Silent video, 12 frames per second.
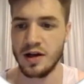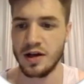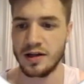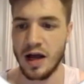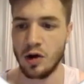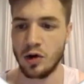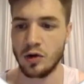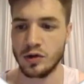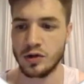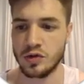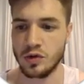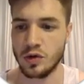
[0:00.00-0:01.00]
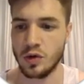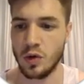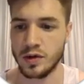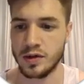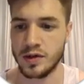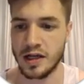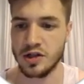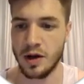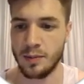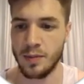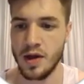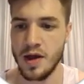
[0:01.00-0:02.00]
download to your
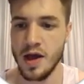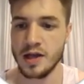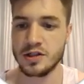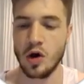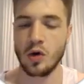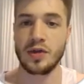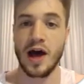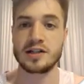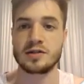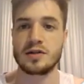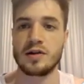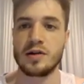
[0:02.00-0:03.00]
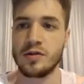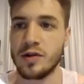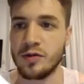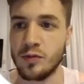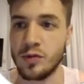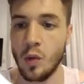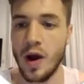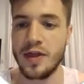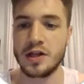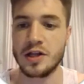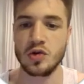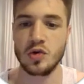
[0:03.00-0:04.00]
desktop. So that's the way
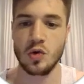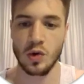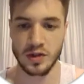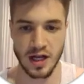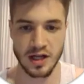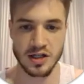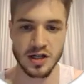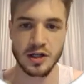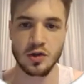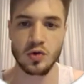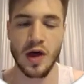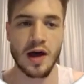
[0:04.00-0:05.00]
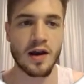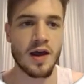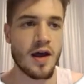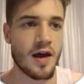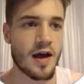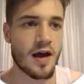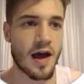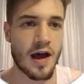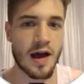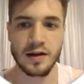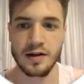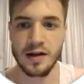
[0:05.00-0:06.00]
that you essentially do that.
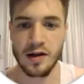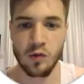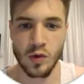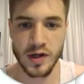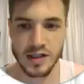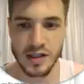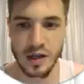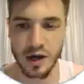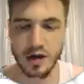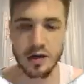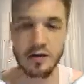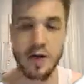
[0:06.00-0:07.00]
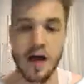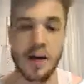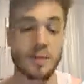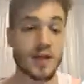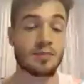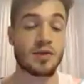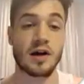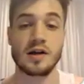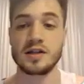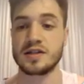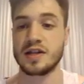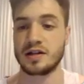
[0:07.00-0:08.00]
And if we just look, something
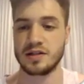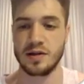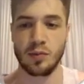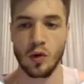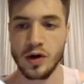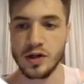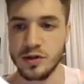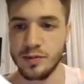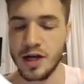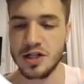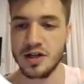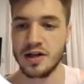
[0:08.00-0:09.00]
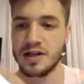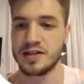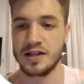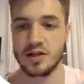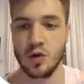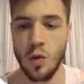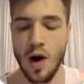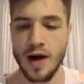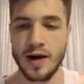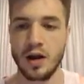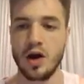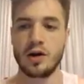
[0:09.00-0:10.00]
else that's important to mention is there's quite
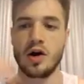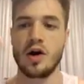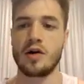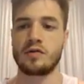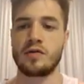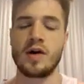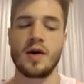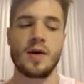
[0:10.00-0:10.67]
a lot of